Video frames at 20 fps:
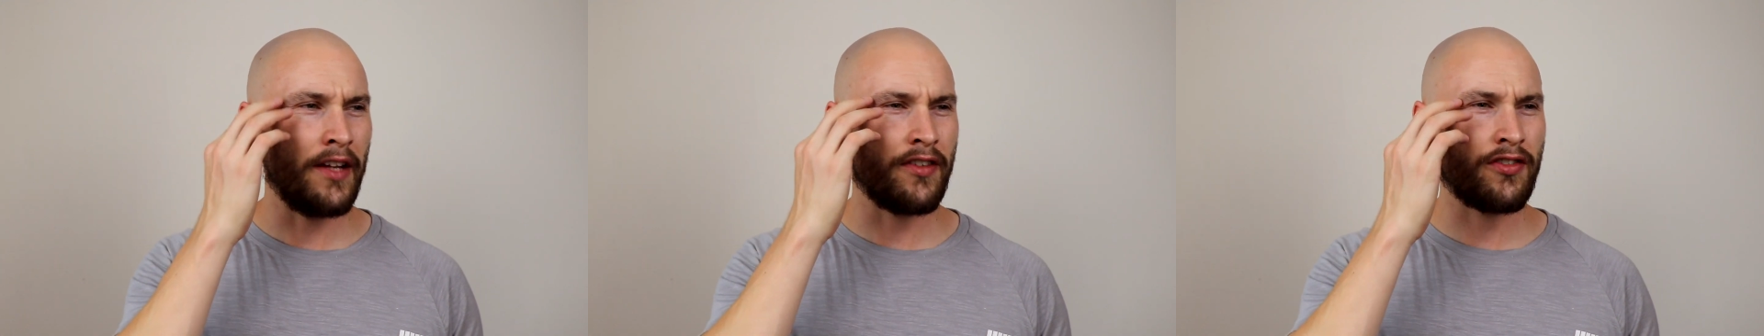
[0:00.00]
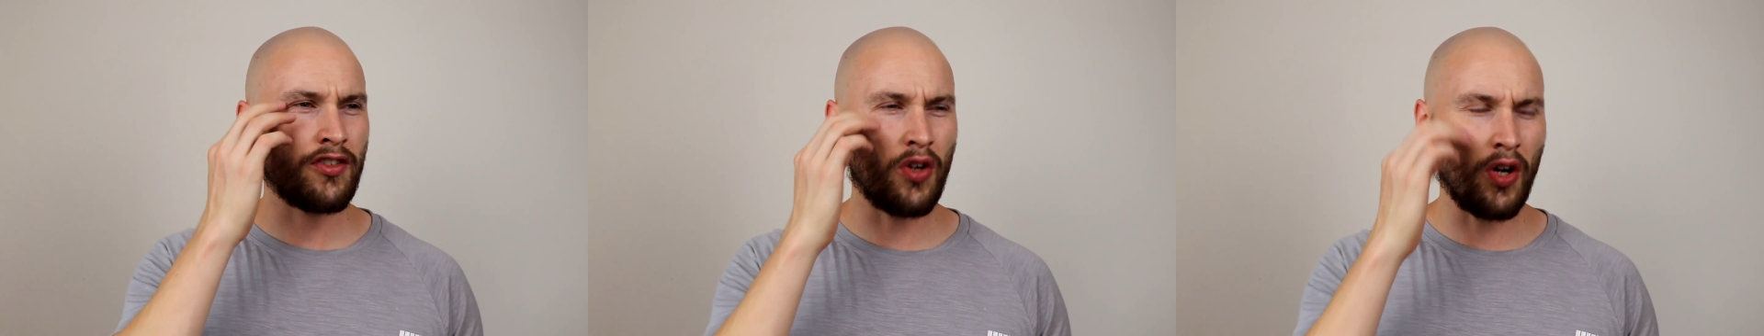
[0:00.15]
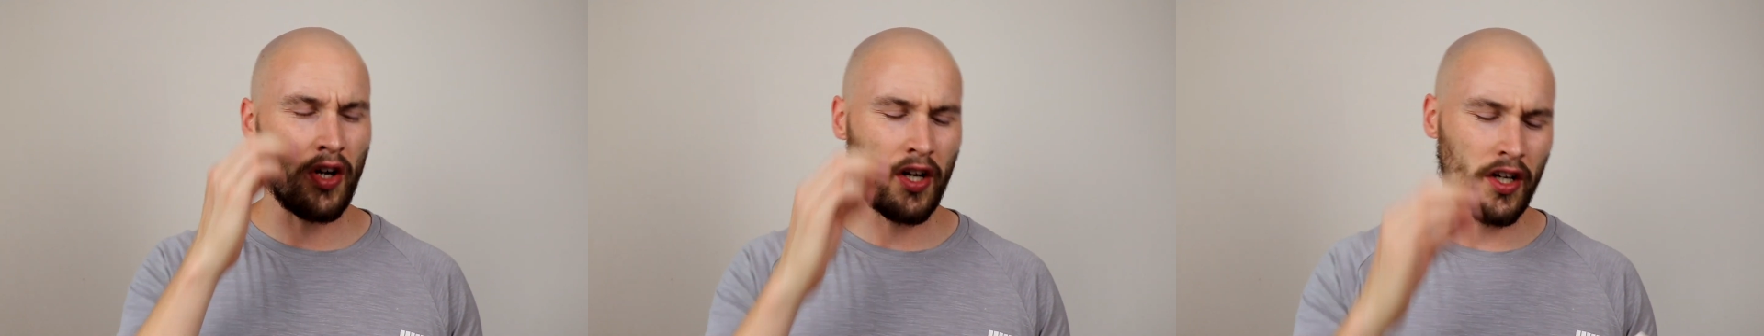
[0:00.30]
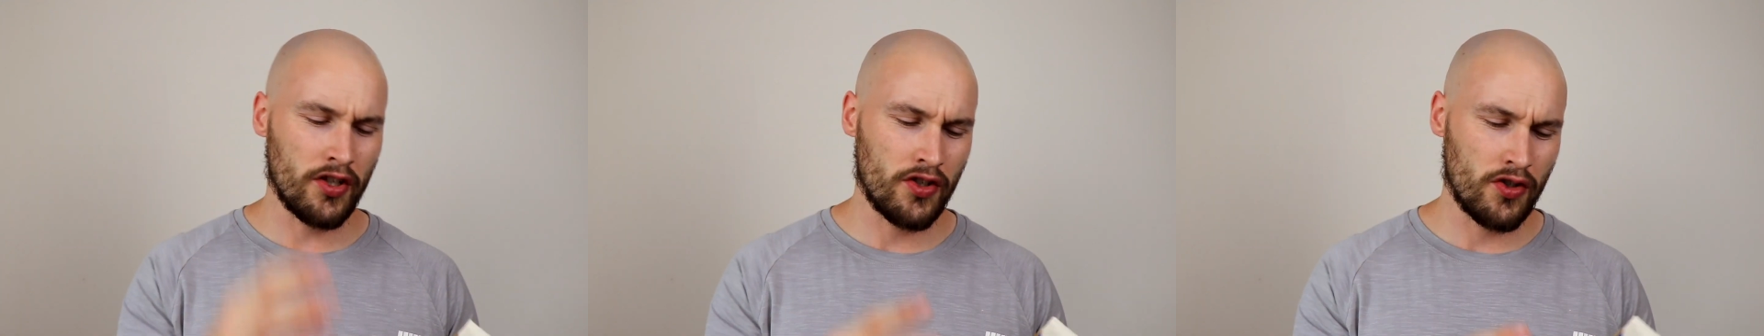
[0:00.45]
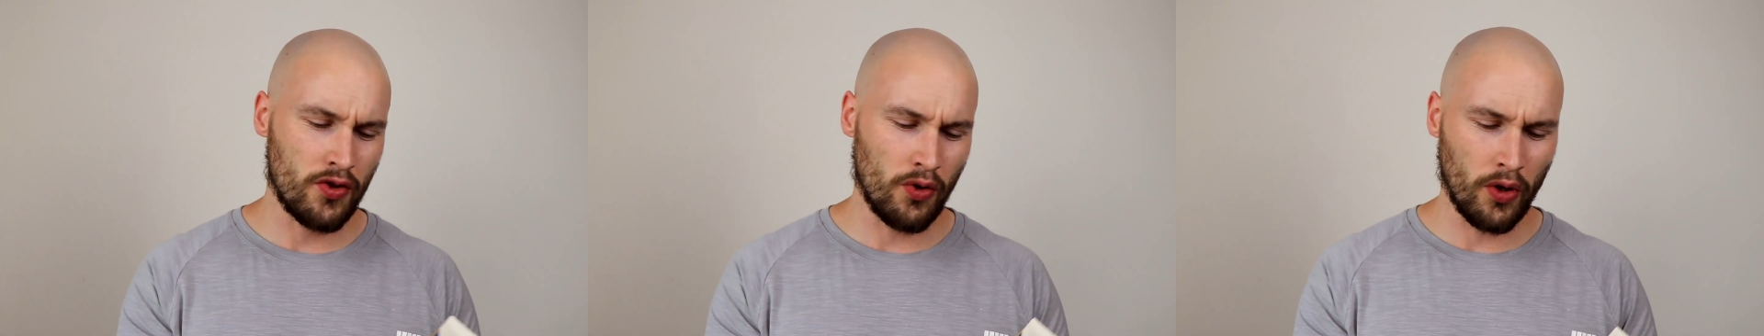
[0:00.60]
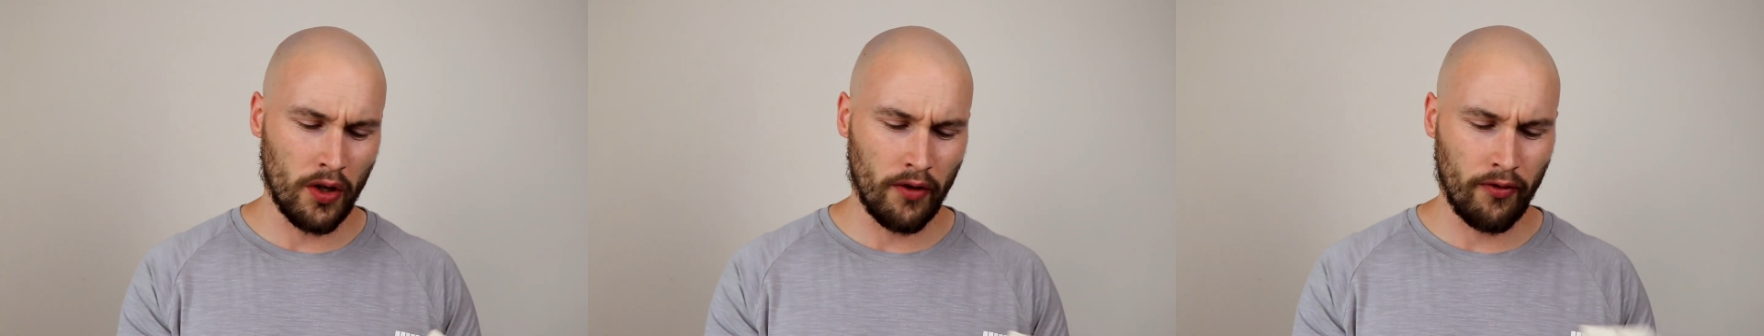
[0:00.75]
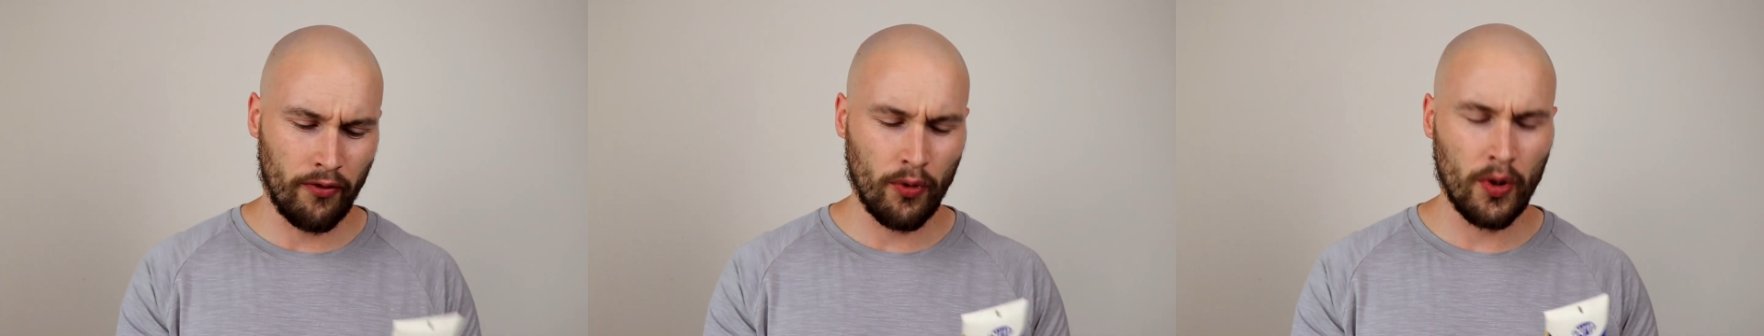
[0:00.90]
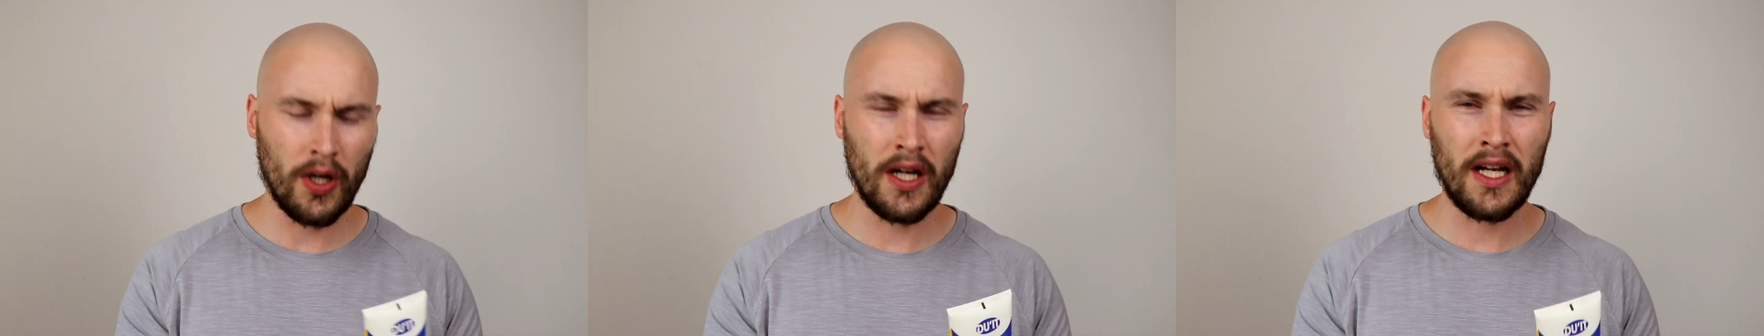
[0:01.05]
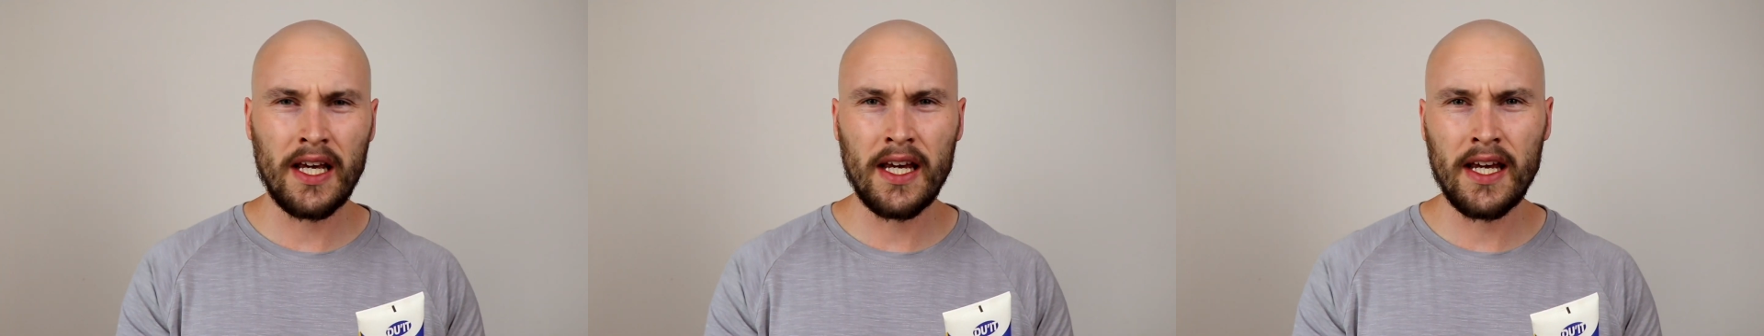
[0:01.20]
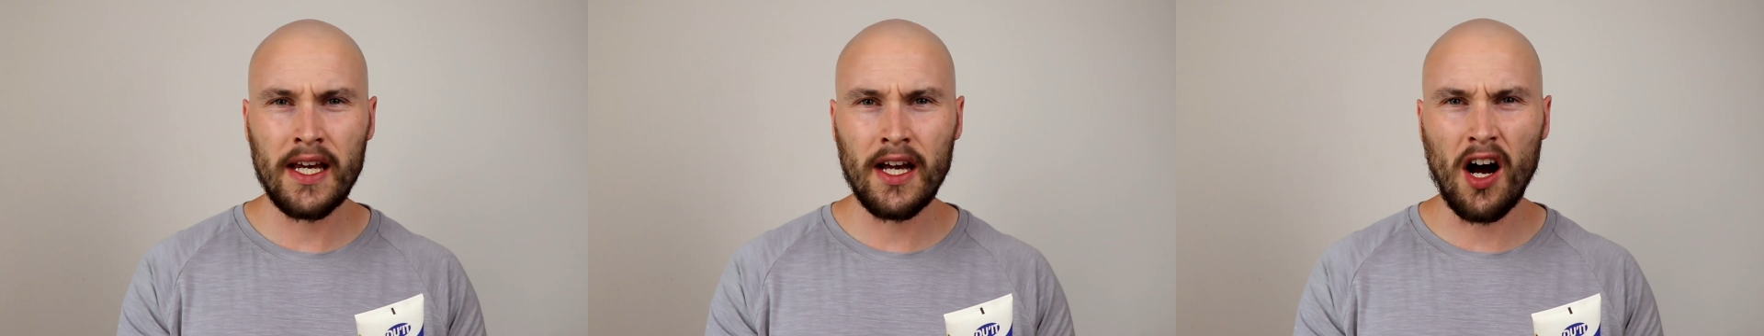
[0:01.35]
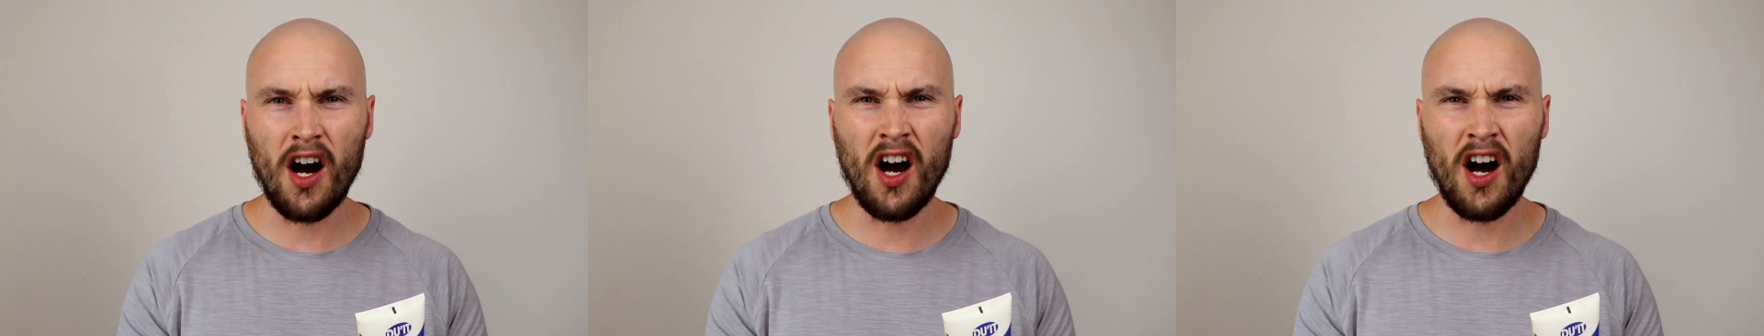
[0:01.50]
it's got a sort of really